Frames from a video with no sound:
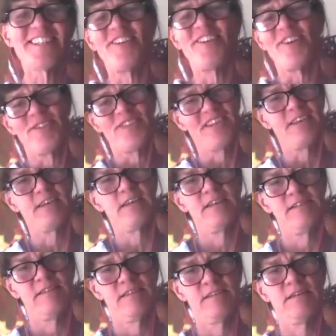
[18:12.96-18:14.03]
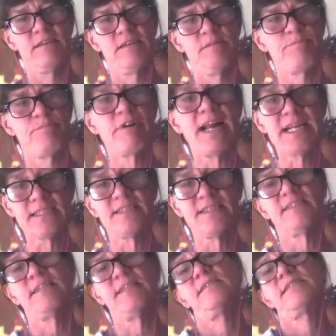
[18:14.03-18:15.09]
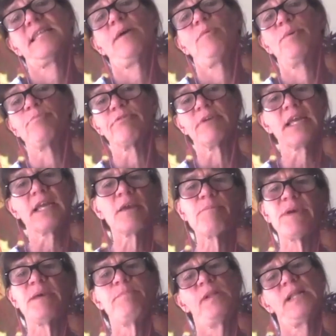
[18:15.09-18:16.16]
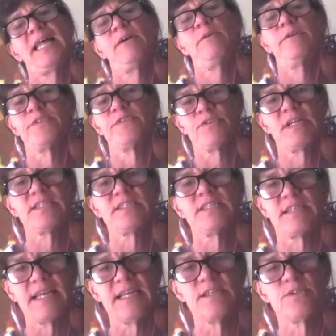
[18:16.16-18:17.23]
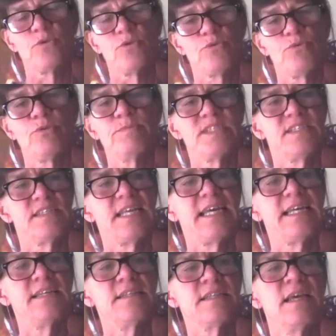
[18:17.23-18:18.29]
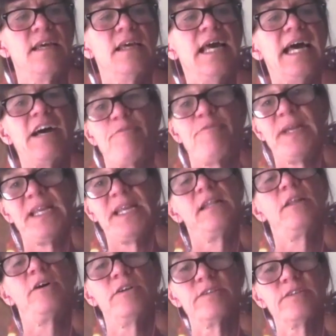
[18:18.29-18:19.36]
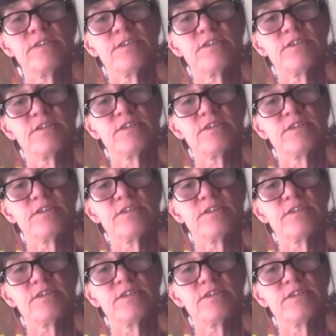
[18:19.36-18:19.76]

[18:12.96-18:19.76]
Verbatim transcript: you know the the practices that were bringing people out of stress states or trauma states have been lost